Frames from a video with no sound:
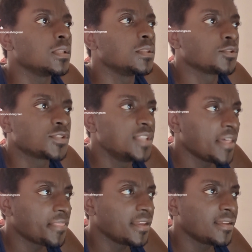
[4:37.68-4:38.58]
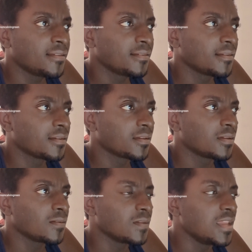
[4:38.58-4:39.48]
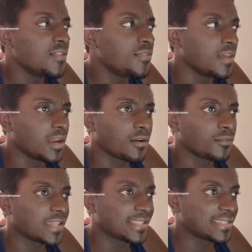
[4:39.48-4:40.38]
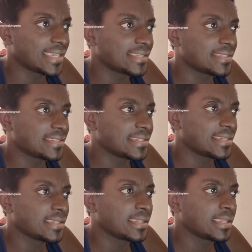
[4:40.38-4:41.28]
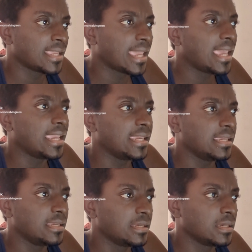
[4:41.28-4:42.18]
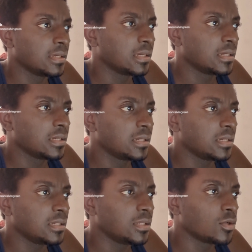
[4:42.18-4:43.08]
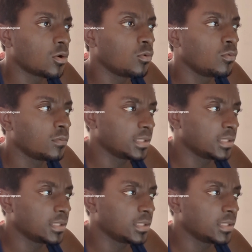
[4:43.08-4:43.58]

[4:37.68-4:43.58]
There's nothing in there that says, hey, now